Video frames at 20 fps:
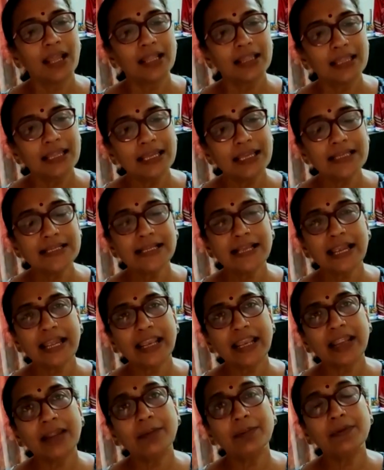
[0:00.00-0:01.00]
These
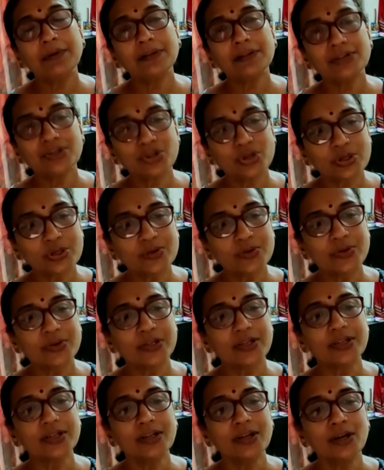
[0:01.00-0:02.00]
enable
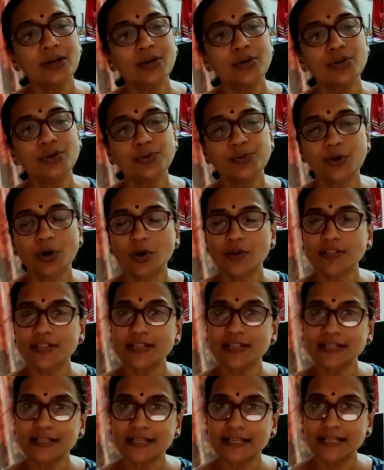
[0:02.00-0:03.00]
children to
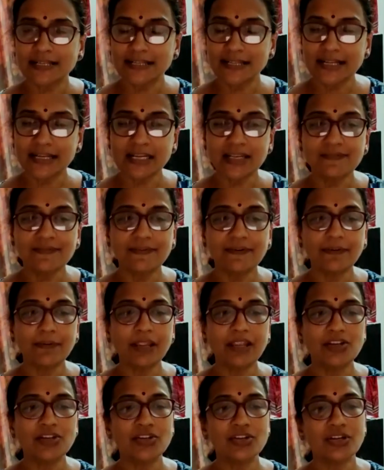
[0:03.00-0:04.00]
process sensory
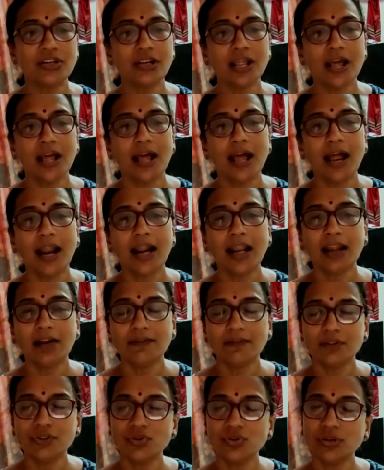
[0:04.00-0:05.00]
information and
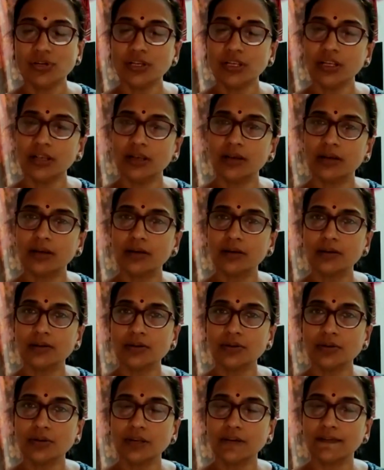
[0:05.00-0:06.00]
eventually learn
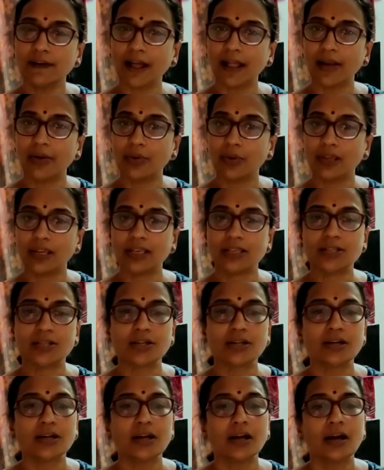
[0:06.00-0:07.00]
to evaluate.
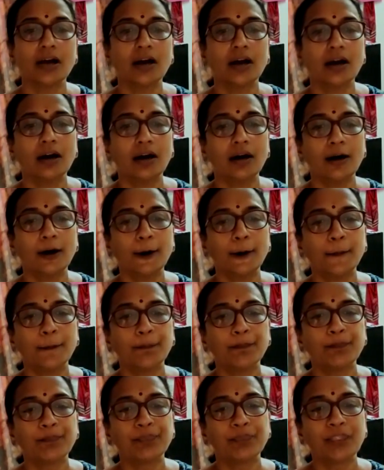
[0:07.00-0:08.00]

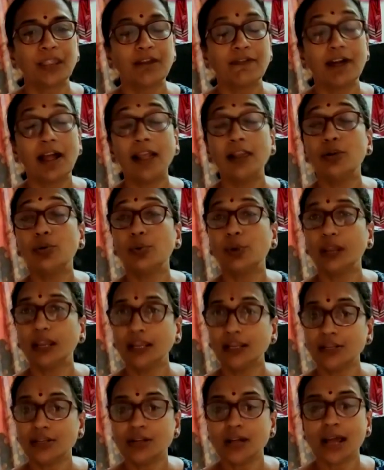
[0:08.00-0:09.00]

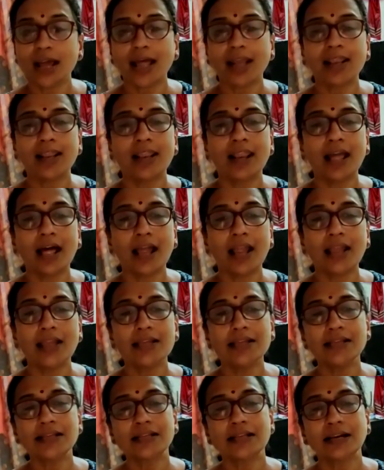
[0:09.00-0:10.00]
Evaluate,
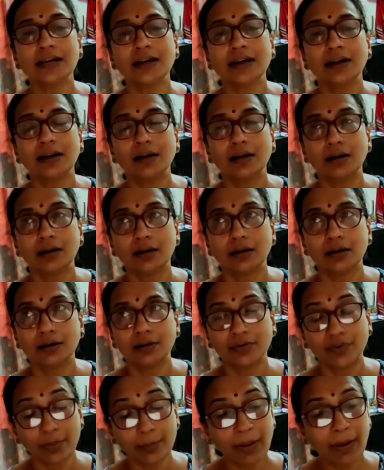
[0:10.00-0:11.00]
analyze,
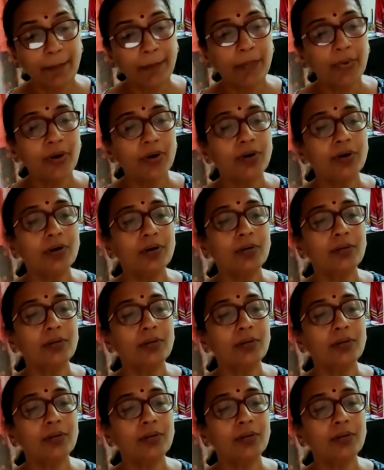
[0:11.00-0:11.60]
remember,